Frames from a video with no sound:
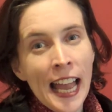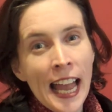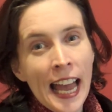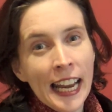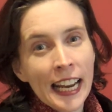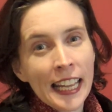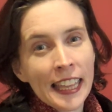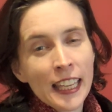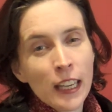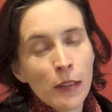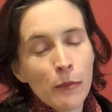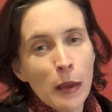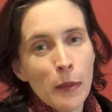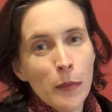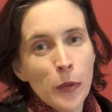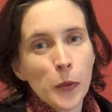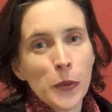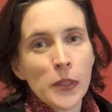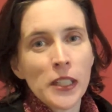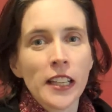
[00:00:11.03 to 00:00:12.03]
and I think maybe
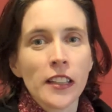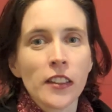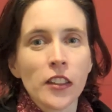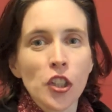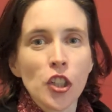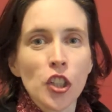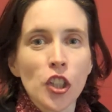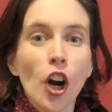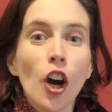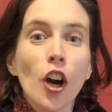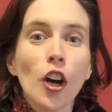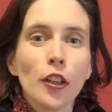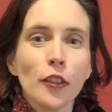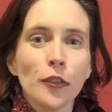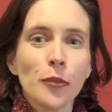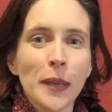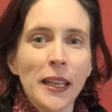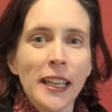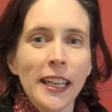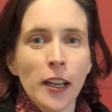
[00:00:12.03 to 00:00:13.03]
it was like the shock of
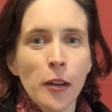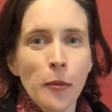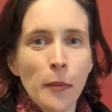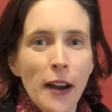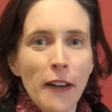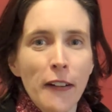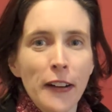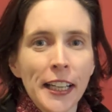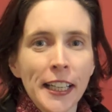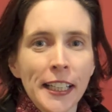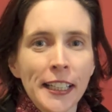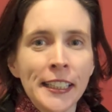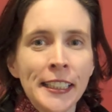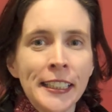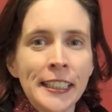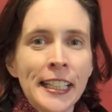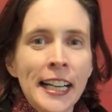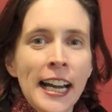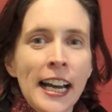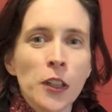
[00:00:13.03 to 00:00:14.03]
being in America,
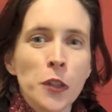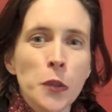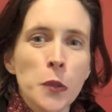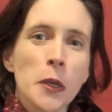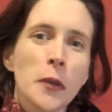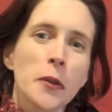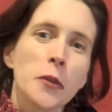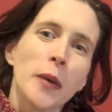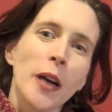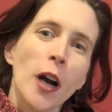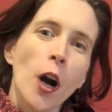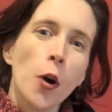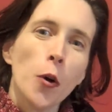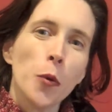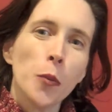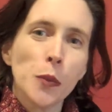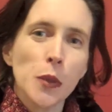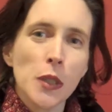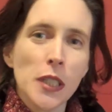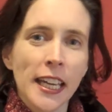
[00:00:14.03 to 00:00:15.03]
and also I was a bit
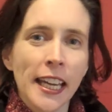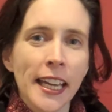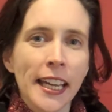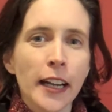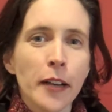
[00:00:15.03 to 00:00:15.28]
homesick.